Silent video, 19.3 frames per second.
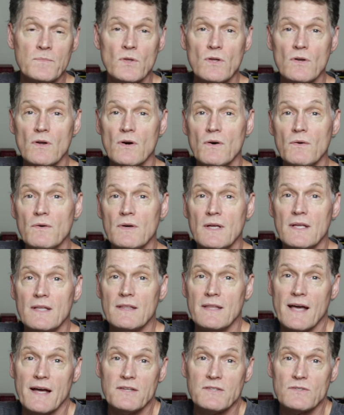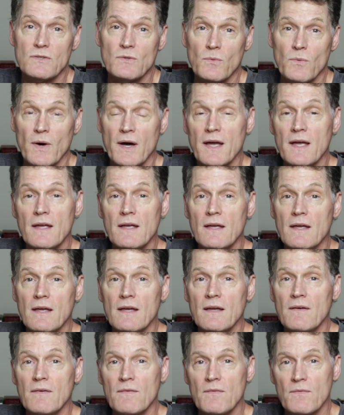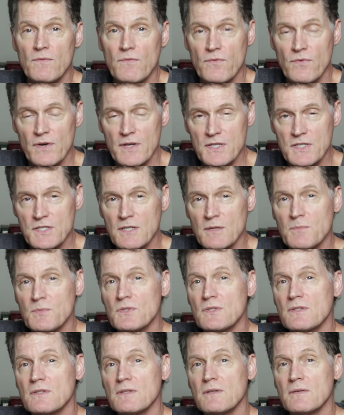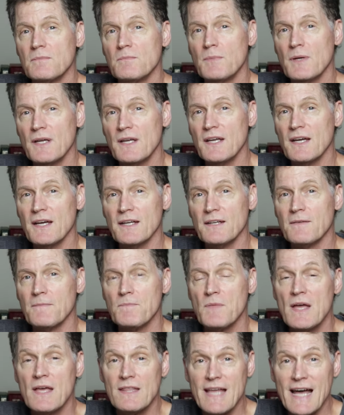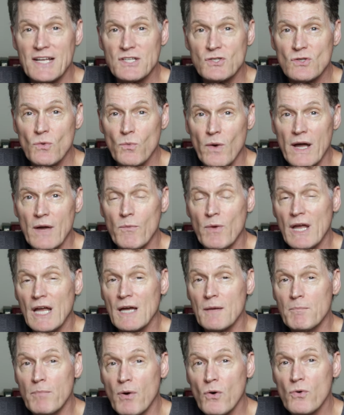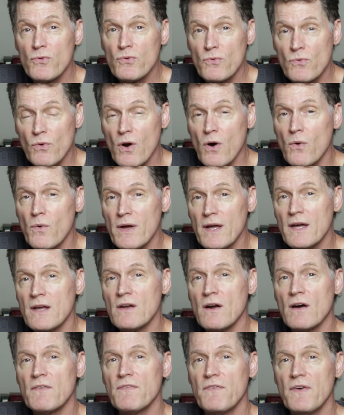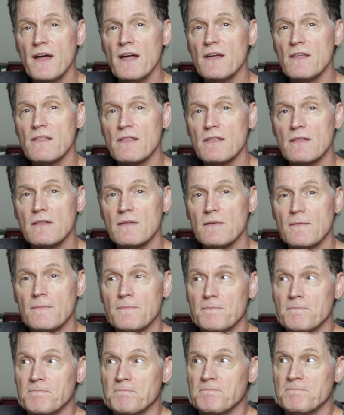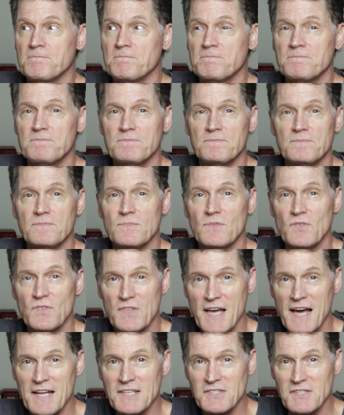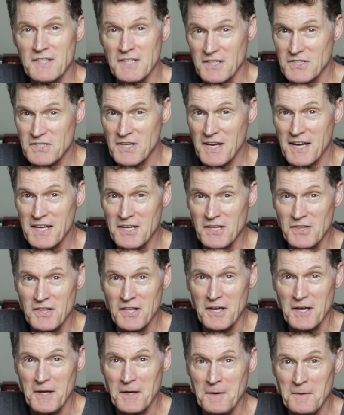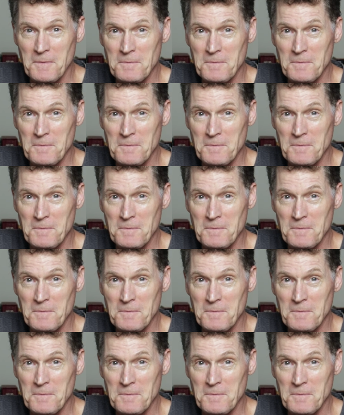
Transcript: You know, that's the way friendships begin. That's the way we can both grow in our faith. That's an exciting thing.